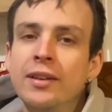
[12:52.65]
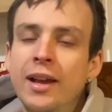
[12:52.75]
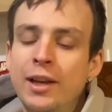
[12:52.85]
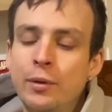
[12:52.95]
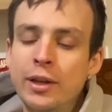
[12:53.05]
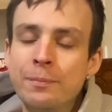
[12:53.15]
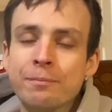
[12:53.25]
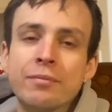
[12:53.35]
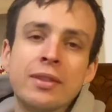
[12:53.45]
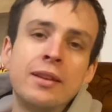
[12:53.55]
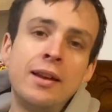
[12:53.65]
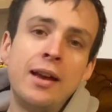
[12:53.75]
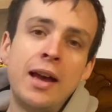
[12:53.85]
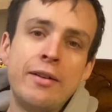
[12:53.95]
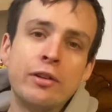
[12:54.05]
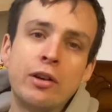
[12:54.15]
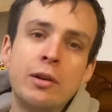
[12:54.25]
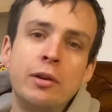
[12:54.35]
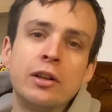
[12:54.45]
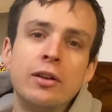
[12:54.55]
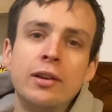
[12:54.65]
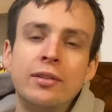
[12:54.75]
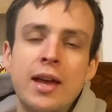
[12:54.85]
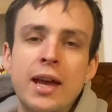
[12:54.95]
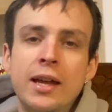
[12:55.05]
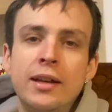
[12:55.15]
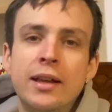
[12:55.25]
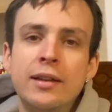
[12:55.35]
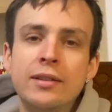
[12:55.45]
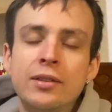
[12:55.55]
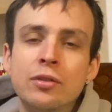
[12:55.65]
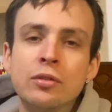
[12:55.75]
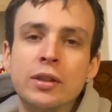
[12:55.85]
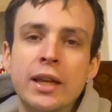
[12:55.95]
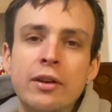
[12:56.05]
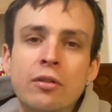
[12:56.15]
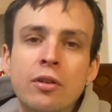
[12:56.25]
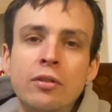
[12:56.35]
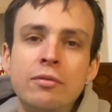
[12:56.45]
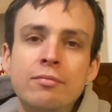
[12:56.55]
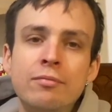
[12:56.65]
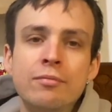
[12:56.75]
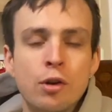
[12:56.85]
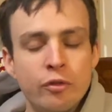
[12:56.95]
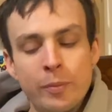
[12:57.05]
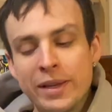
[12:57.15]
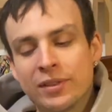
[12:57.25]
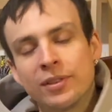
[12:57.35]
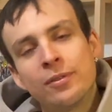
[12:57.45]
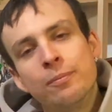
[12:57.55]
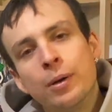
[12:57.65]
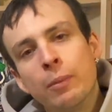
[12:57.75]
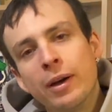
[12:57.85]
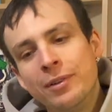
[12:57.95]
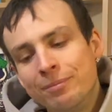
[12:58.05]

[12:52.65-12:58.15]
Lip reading: Anyway, have a great one, guys. And until later on, all the best. Bye-bye.